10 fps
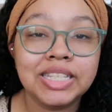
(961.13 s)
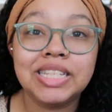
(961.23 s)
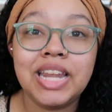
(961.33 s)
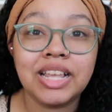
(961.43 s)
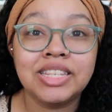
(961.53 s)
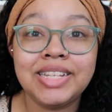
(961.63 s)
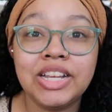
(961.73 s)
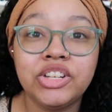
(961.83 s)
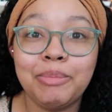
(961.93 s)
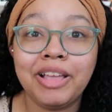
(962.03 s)
this next
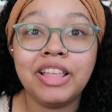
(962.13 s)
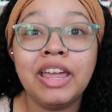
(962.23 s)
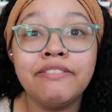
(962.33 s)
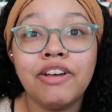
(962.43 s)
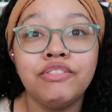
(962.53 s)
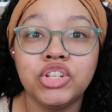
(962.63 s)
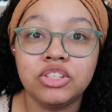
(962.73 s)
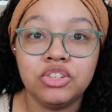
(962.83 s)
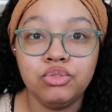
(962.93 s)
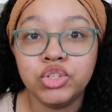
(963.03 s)
stage in my life of
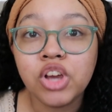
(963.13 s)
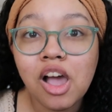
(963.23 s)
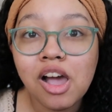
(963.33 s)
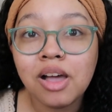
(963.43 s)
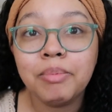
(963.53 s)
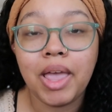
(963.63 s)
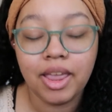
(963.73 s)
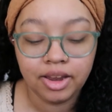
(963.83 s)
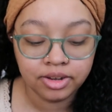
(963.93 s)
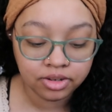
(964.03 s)
just new job,
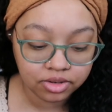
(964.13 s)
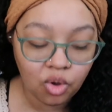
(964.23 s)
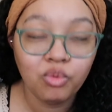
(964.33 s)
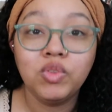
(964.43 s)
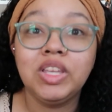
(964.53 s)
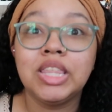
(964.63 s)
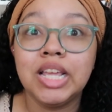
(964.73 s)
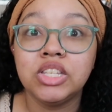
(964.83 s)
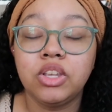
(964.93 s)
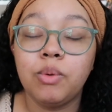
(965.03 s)
and hopefully
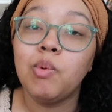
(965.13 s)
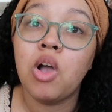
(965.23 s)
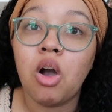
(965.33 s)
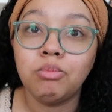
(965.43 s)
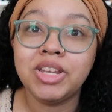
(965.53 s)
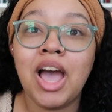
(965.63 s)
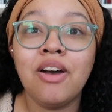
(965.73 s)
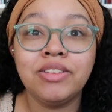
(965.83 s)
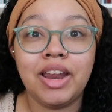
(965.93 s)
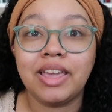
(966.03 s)
things will calm
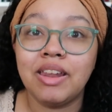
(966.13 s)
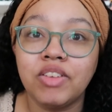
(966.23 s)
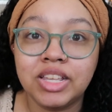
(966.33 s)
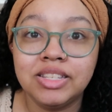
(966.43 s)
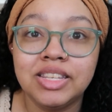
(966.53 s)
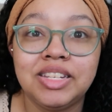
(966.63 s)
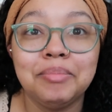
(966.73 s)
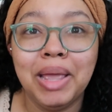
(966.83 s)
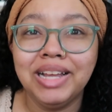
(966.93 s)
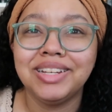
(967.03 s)
down and I can have a
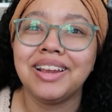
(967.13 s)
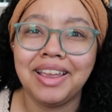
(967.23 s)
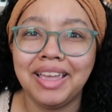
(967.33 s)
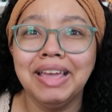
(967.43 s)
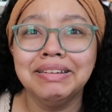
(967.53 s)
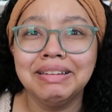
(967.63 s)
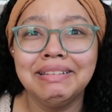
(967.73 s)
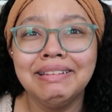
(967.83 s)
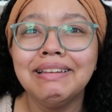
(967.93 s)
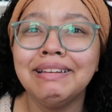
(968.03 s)
consistent paycheck again.
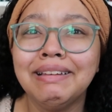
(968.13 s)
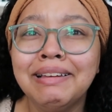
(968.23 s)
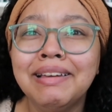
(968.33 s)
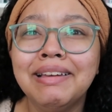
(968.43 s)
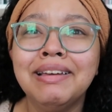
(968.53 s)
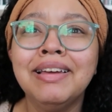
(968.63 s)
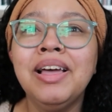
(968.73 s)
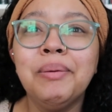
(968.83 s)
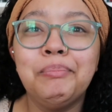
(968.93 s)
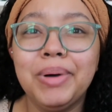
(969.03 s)

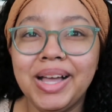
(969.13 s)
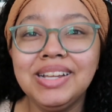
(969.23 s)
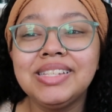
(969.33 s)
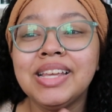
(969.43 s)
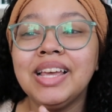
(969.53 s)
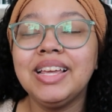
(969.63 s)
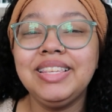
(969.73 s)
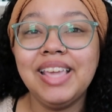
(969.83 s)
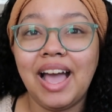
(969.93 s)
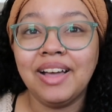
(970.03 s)
But
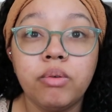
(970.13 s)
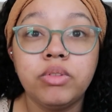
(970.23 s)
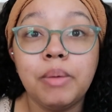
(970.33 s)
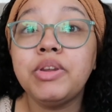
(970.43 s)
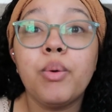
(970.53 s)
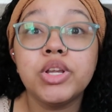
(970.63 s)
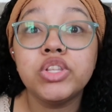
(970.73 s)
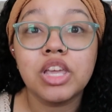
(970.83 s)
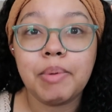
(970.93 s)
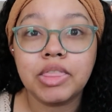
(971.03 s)
yeah, let me know what you
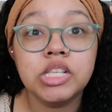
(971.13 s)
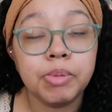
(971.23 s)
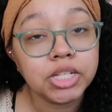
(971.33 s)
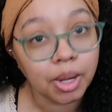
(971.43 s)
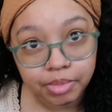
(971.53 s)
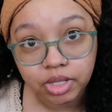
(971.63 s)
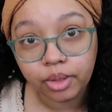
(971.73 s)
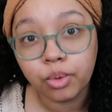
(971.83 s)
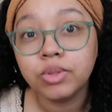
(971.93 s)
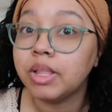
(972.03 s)
think about these books down
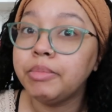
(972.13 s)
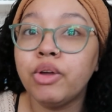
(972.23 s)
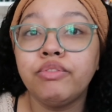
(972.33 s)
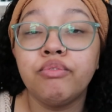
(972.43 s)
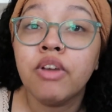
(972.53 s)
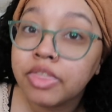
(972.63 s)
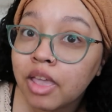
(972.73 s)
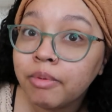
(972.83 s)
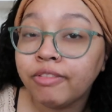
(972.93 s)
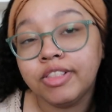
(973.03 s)
below. Let me know if you've read
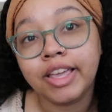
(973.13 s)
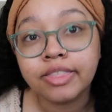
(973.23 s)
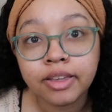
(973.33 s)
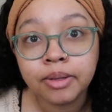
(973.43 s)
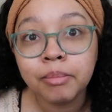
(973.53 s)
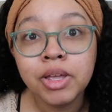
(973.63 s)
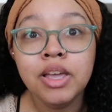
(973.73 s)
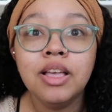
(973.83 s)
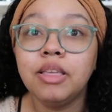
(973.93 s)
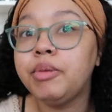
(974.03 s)
them, if you like them.
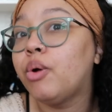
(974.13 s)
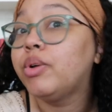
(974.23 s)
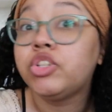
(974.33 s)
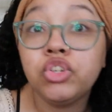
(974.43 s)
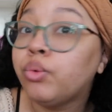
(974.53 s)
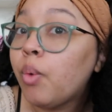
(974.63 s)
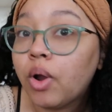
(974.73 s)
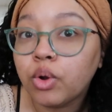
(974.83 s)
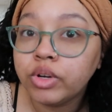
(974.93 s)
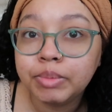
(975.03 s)
Let me know what you
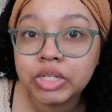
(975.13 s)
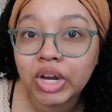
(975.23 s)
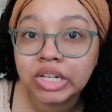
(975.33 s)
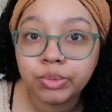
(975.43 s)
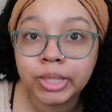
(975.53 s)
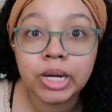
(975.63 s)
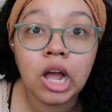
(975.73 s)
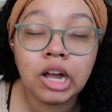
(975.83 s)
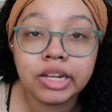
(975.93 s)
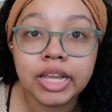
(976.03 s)
are going to be trying to read in
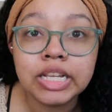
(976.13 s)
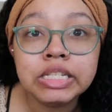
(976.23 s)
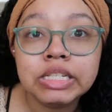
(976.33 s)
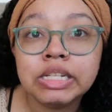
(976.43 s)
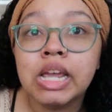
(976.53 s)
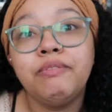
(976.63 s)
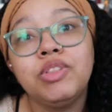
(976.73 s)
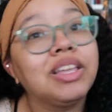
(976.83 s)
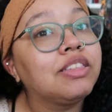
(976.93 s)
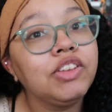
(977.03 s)
August. If you
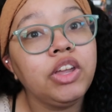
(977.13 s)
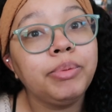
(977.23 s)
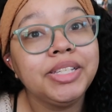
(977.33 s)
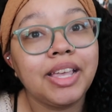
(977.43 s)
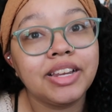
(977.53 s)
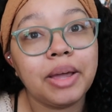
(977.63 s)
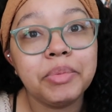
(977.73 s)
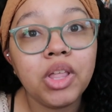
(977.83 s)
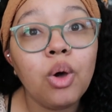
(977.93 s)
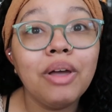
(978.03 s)
like the video, please like it down
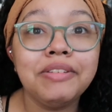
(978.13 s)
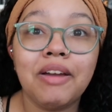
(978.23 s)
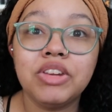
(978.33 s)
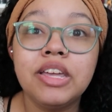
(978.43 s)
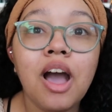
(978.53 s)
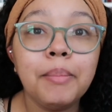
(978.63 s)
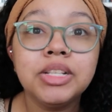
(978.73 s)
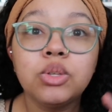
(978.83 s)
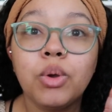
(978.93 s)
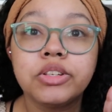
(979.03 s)
below. If you have any
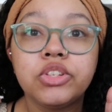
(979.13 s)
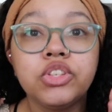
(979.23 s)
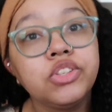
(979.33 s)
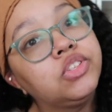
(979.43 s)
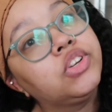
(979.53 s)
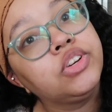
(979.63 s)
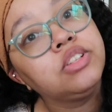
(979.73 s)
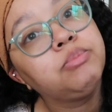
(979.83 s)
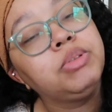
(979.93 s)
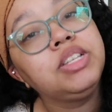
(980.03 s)
comments, questions,
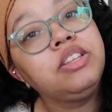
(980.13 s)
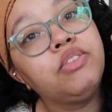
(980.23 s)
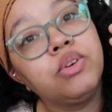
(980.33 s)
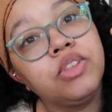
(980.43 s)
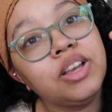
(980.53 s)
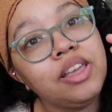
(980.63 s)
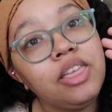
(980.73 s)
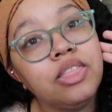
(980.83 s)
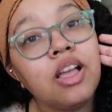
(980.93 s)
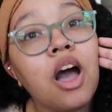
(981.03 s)
concerns, please leave all that
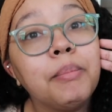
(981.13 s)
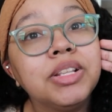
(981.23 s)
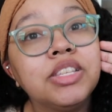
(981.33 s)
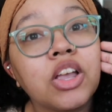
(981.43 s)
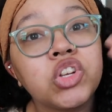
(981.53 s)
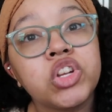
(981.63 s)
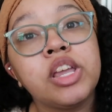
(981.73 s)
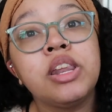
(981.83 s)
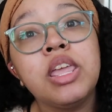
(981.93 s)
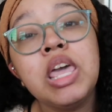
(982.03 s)
in the comment
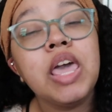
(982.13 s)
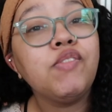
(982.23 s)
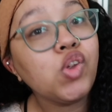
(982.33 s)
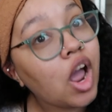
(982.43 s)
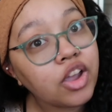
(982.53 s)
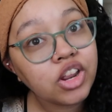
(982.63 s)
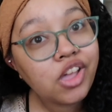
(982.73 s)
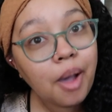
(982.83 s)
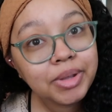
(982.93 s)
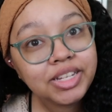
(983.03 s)
section. If you're not good at
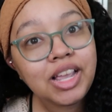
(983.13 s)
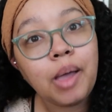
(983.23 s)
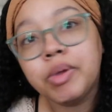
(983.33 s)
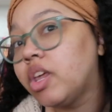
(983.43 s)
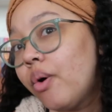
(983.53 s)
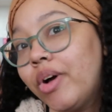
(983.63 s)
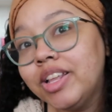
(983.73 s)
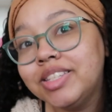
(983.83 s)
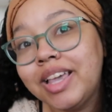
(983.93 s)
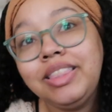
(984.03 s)
commenting, I'm gonna go
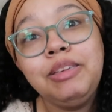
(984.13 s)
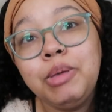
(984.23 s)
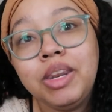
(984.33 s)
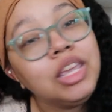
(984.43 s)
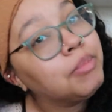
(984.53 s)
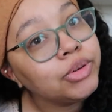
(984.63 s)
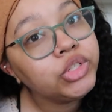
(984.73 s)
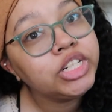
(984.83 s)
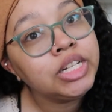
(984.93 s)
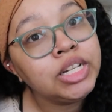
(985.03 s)
ahead and say leave me an
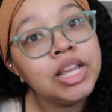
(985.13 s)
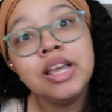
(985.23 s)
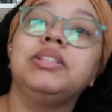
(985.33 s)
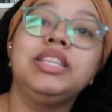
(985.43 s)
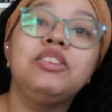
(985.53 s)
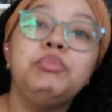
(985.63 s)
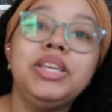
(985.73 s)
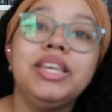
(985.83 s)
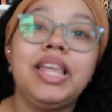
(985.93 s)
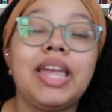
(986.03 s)
emoji. Leave
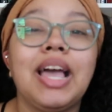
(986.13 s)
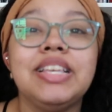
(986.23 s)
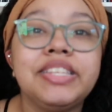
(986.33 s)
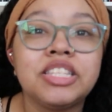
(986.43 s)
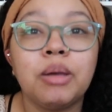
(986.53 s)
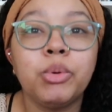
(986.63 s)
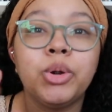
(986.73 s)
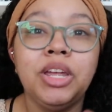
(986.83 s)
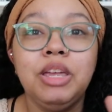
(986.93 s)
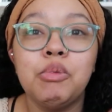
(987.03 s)
me like a
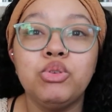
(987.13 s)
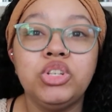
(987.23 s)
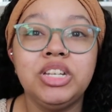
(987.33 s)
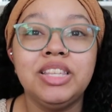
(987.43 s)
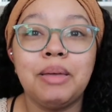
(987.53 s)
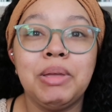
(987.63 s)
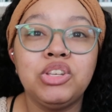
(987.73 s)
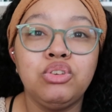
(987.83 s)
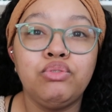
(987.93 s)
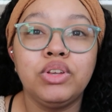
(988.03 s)
summery emoji that
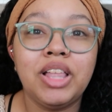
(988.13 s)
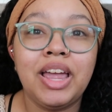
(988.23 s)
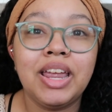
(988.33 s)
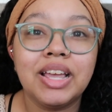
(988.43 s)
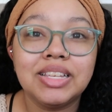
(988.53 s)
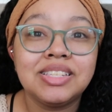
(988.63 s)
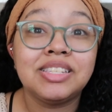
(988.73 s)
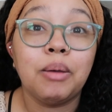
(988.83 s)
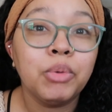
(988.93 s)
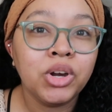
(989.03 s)
makes you feel like
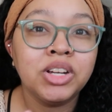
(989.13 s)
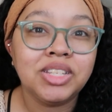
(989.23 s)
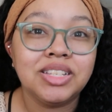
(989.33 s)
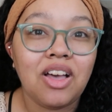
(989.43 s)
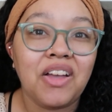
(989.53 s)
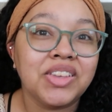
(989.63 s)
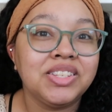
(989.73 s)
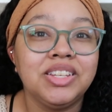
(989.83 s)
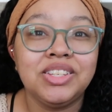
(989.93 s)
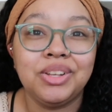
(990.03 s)
summer, since
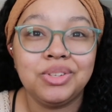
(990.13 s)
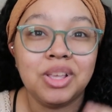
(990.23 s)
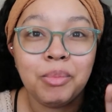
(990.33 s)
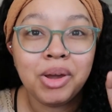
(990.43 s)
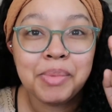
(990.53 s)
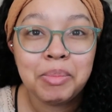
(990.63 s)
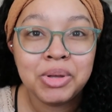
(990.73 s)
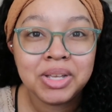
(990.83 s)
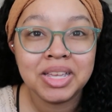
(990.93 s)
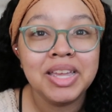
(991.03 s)
August is still summer in my
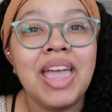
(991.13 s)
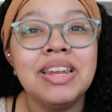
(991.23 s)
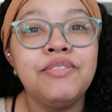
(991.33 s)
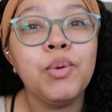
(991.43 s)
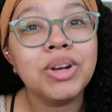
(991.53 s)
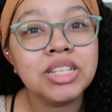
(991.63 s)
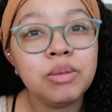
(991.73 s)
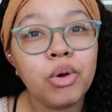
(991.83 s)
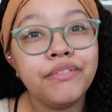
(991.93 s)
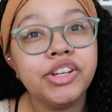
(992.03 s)
book. And if you want to
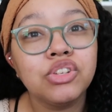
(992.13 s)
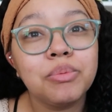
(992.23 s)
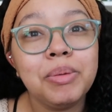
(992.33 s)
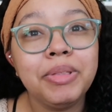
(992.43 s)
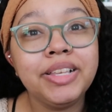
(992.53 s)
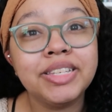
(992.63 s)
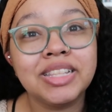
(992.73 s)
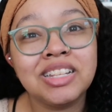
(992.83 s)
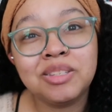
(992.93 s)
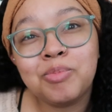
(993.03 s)
see more videos from me, please hit
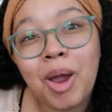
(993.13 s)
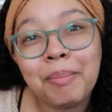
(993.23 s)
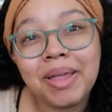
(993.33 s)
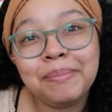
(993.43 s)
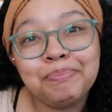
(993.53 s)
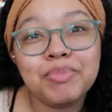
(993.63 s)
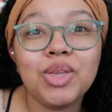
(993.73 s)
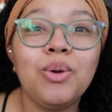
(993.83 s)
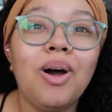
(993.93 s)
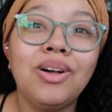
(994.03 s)
the subscribe button.
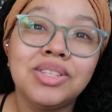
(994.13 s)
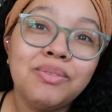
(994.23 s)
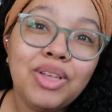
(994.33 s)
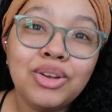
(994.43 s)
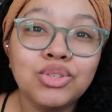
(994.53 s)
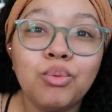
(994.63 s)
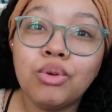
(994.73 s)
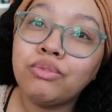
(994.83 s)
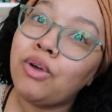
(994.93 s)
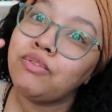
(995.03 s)
You are all sunflowers in a
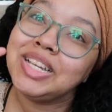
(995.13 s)
world full of